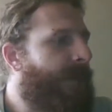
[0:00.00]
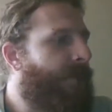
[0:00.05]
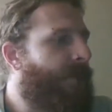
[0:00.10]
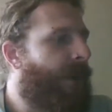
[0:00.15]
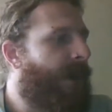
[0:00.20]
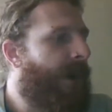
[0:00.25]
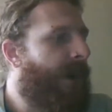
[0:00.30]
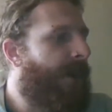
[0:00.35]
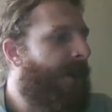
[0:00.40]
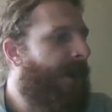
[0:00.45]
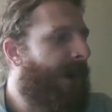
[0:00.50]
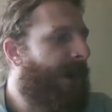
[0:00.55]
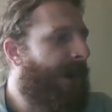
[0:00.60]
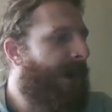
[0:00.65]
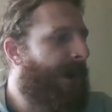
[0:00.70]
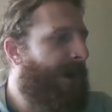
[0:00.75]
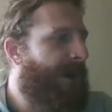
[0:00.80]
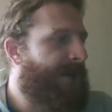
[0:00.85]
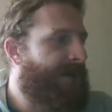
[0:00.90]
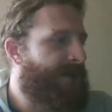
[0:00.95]

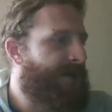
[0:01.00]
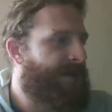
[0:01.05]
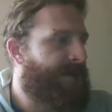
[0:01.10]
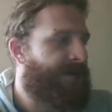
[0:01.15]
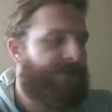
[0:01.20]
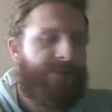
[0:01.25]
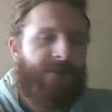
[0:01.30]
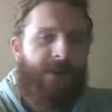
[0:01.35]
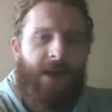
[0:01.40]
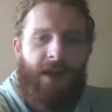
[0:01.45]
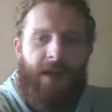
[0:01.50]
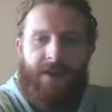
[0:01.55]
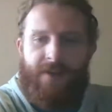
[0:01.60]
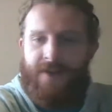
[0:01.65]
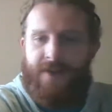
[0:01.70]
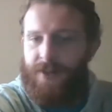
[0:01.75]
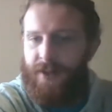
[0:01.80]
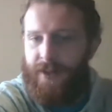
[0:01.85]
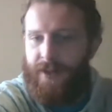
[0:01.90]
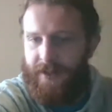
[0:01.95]
whereas uh,
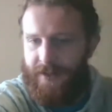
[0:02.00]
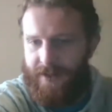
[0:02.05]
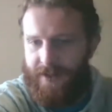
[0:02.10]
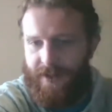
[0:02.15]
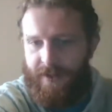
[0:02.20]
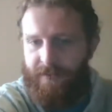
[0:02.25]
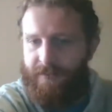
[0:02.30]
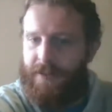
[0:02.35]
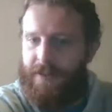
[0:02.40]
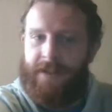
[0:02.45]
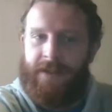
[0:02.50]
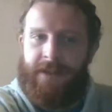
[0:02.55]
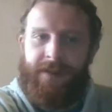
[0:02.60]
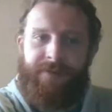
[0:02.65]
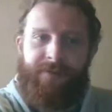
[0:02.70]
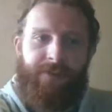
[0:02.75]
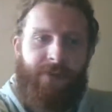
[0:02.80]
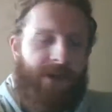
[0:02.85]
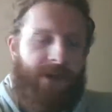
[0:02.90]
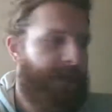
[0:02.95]
is completely
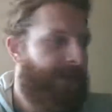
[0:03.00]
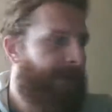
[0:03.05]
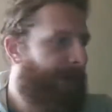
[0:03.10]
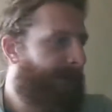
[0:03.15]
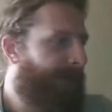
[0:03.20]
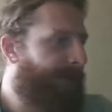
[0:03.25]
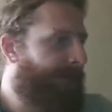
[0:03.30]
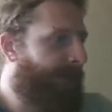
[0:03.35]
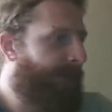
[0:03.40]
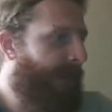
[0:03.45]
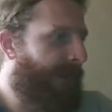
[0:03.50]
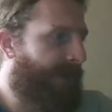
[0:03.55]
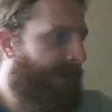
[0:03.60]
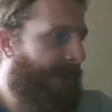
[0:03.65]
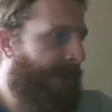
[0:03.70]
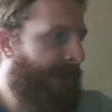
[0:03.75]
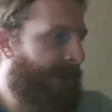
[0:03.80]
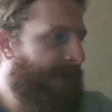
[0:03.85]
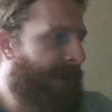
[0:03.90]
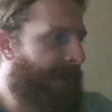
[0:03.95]
free. All
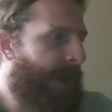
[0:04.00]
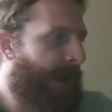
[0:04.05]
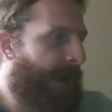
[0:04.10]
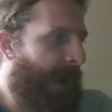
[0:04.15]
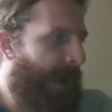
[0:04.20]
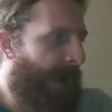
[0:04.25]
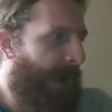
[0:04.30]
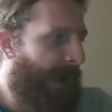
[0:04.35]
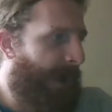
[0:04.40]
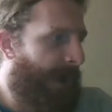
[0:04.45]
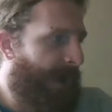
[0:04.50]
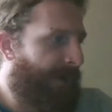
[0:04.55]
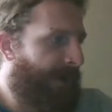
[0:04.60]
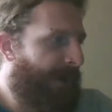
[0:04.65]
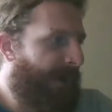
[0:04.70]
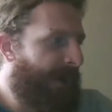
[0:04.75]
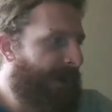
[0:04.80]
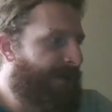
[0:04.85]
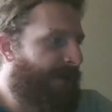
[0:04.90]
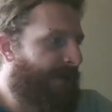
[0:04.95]
right. Uh, the
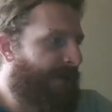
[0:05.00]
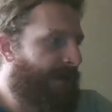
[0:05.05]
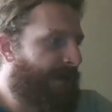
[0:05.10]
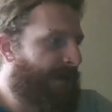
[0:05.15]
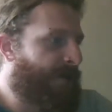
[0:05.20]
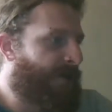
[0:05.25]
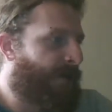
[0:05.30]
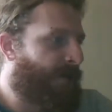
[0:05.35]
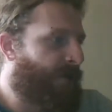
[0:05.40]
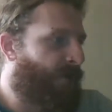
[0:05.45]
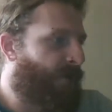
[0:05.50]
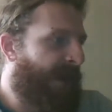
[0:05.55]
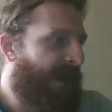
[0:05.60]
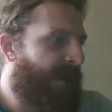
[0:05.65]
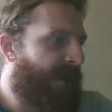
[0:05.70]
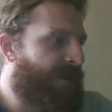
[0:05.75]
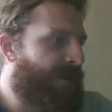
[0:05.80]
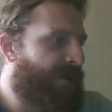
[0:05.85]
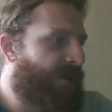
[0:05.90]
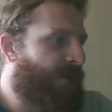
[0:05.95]
next video is called
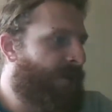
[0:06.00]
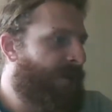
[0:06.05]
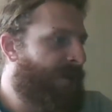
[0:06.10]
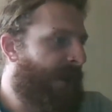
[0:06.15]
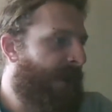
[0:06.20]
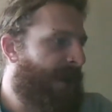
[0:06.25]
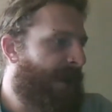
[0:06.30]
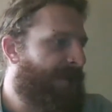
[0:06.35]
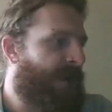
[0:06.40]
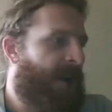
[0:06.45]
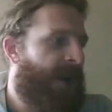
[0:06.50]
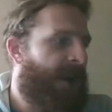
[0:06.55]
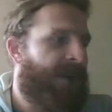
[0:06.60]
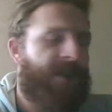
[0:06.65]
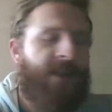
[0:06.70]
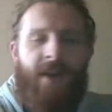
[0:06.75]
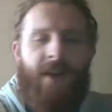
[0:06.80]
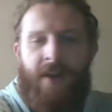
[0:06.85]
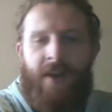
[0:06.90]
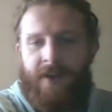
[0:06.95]
Week Two Dash
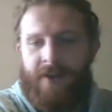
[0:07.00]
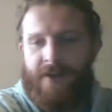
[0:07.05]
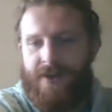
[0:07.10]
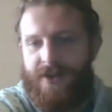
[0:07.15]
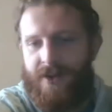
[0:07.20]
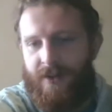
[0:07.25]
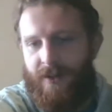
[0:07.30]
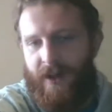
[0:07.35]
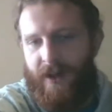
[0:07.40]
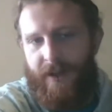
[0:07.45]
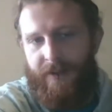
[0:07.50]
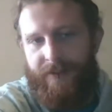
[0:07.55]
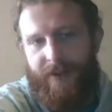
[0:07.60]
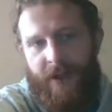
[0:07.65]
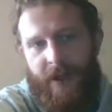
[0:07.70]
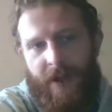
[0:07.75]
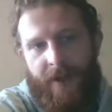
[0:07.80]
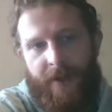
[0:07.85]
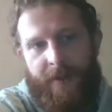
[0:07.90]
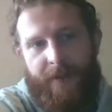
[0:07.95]
IK underscore
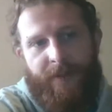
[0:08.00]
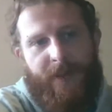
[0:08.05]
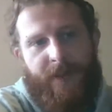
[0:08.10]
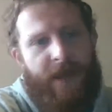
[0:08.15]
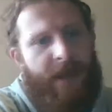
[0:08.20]
FK,